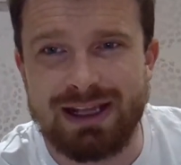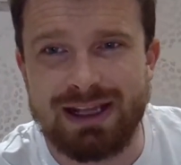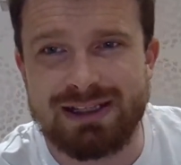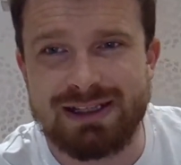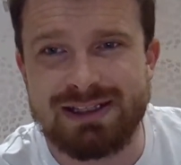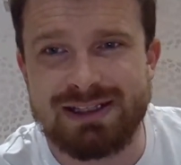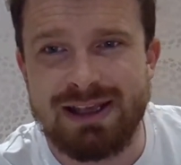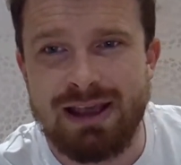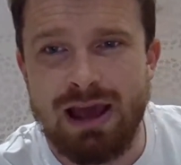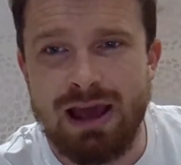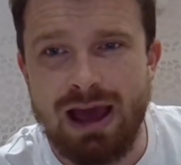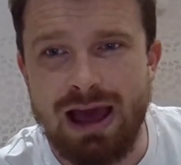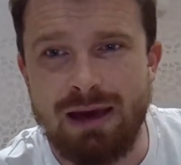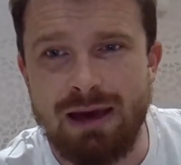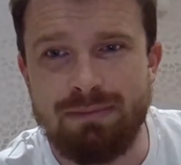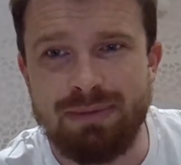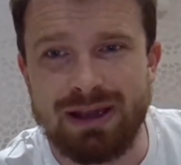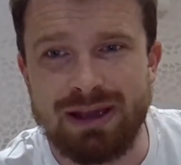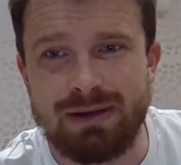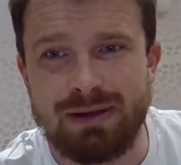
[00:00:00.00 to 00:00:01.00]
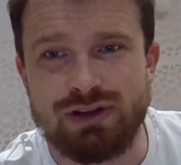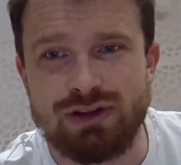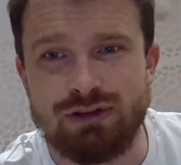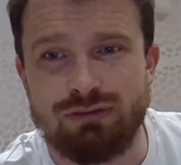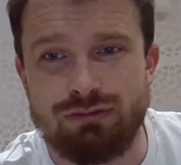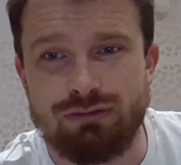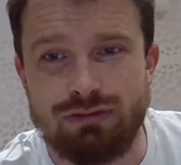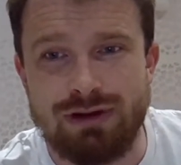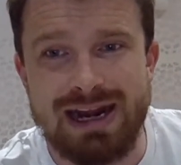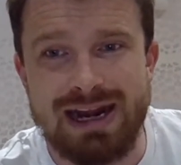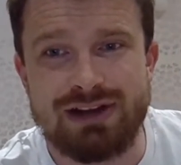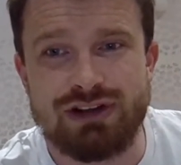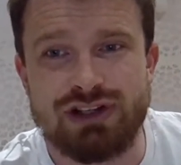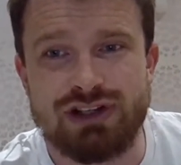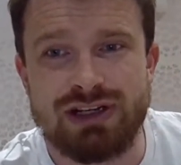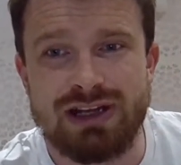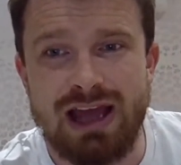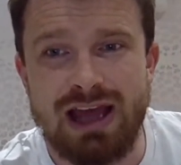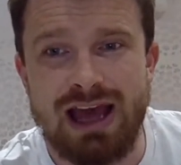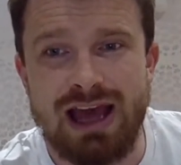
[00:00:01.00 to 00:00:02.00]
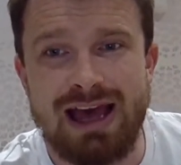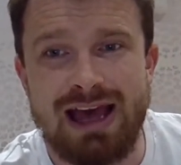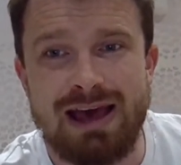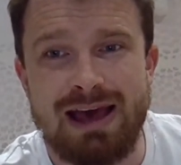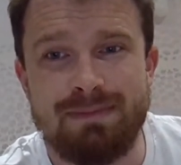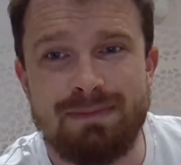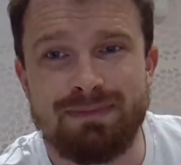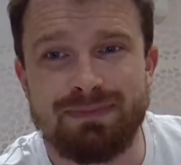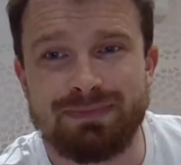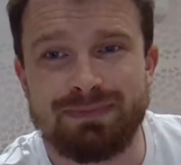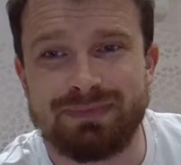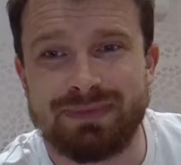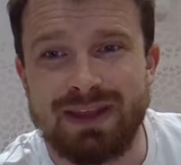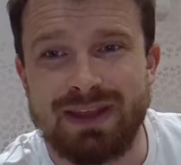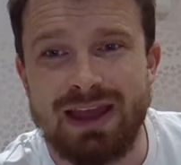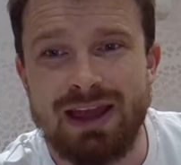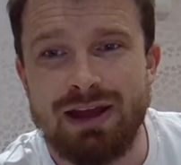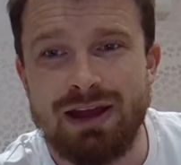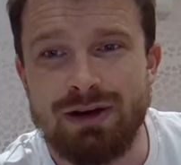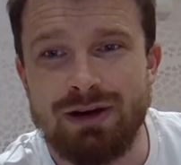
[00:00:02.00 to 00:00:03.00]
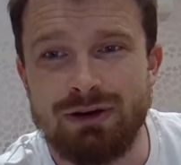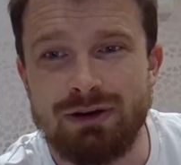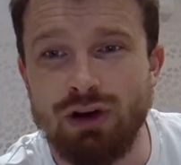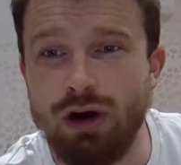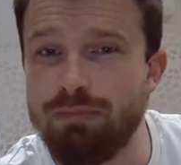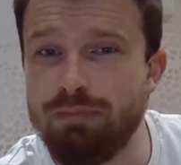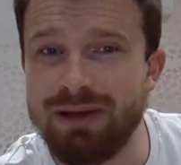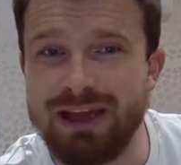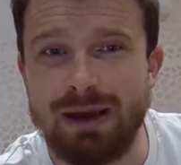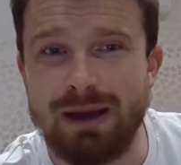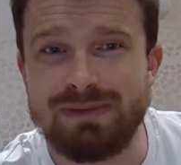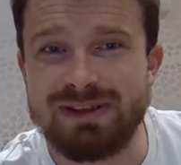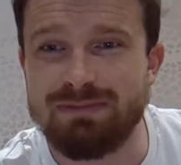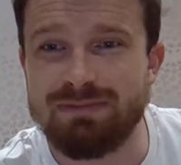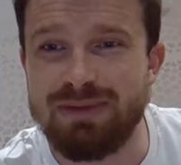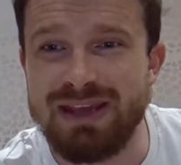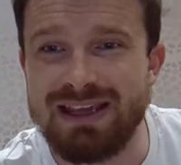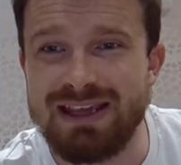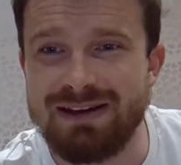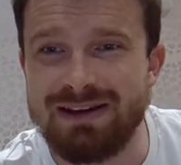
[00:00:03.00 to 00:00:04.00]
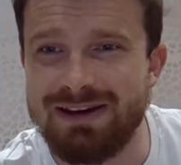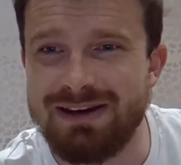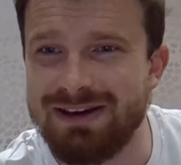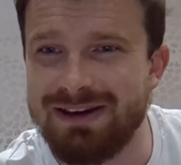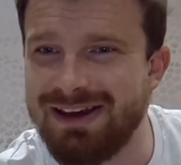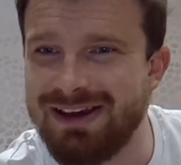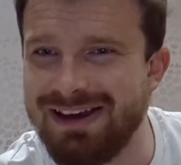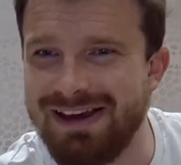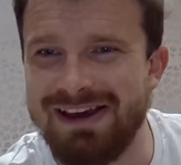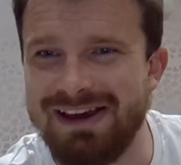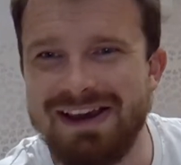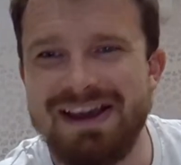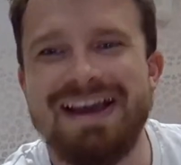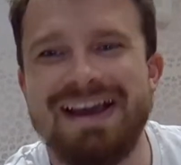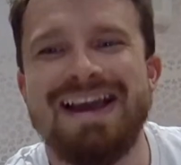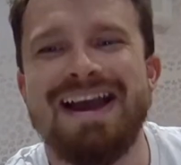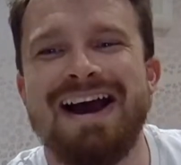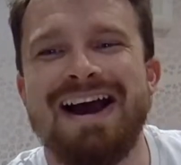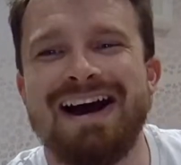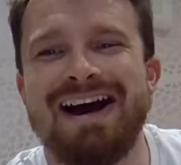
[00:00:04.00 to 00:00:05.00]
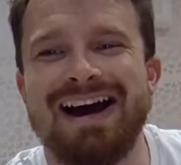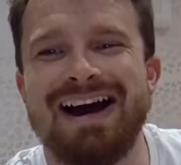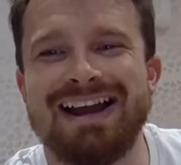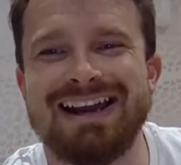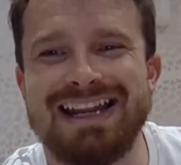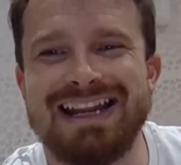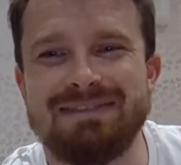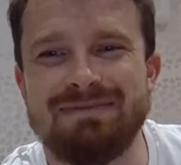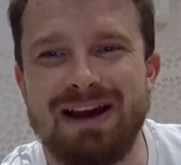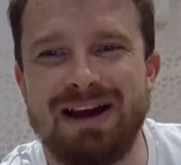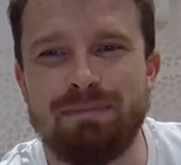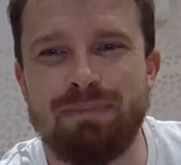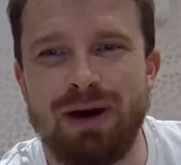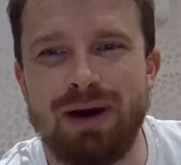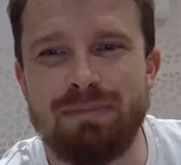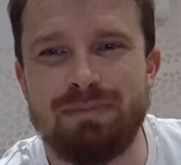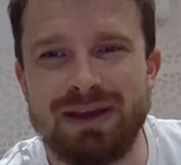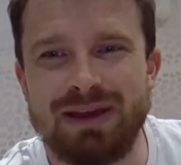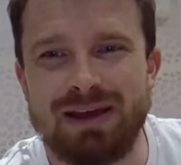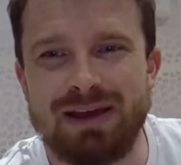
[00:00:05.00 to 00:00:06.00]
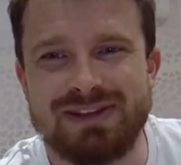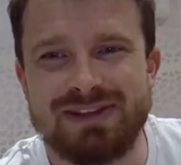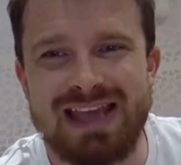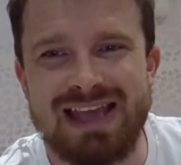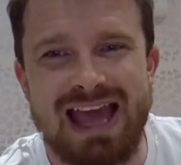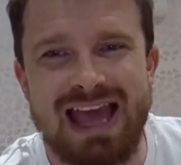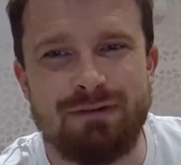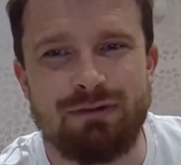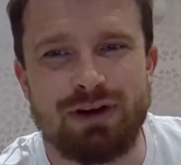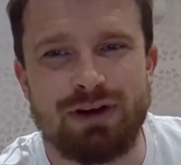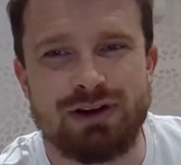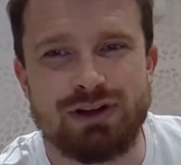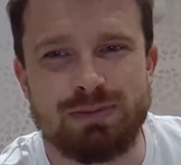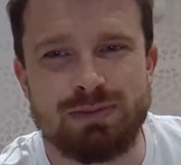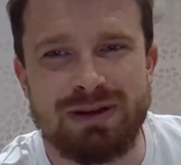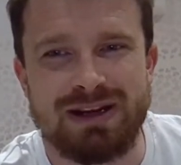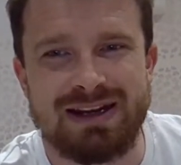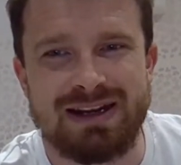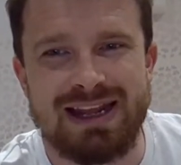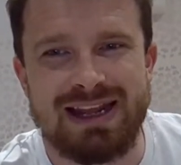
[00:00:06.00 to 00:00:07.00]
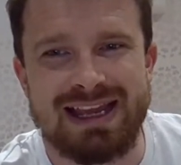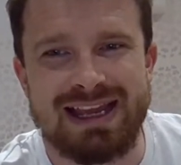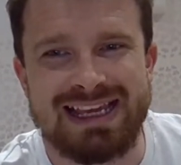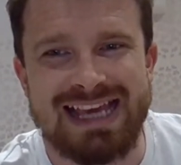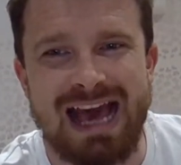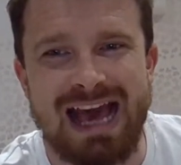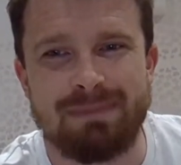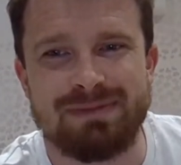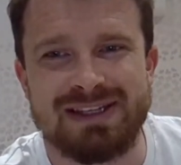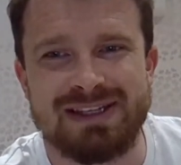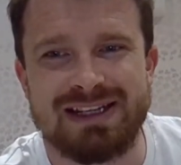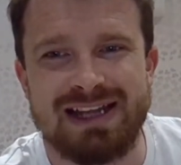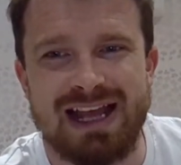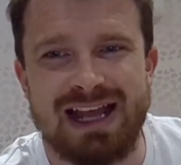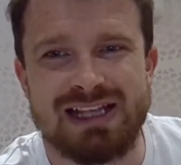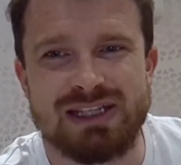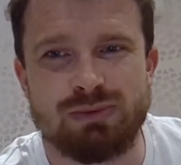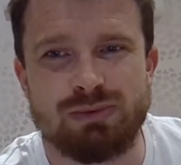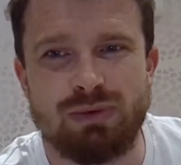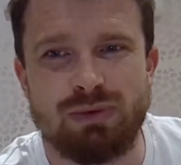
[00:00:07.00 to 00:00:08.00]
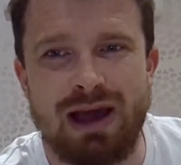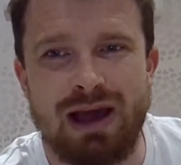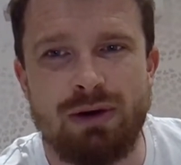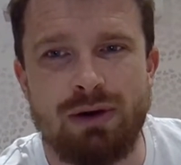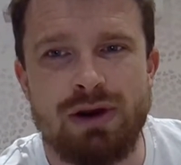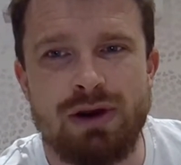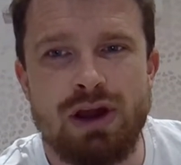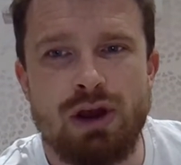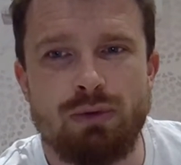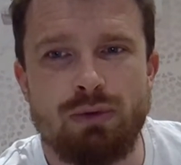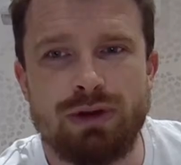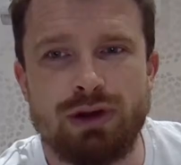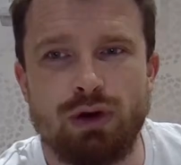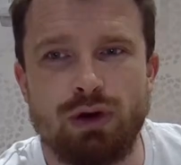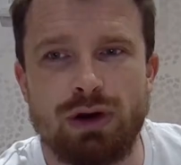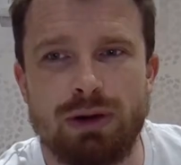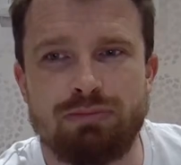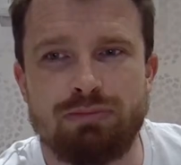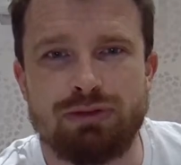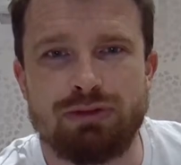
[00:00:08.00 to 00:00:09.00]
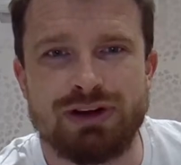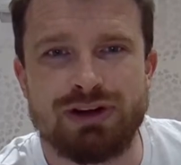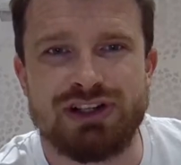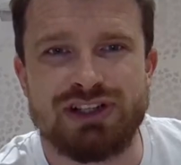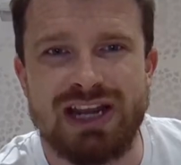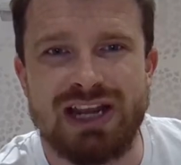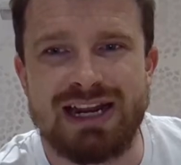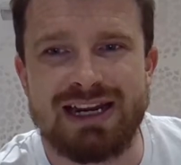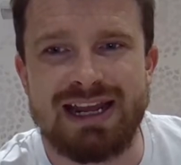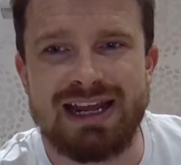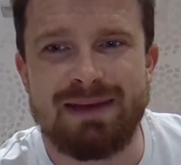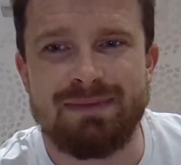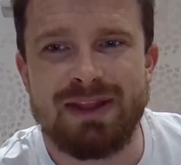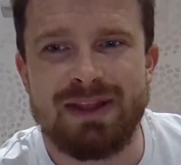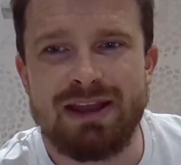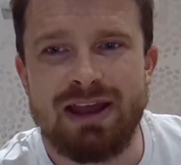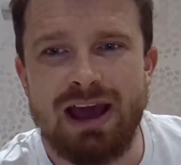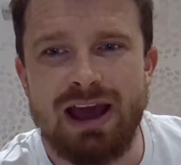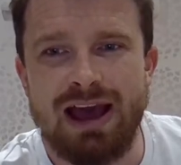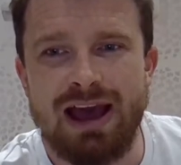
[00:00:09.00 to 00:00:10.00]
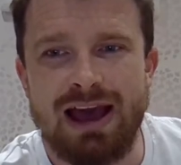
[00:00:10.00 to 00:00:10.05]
Phonics. Big up to Rich. Not big up to Pete. Lee Magpie, big up to everyone who's been in here. Captain as well. We all appreciate it.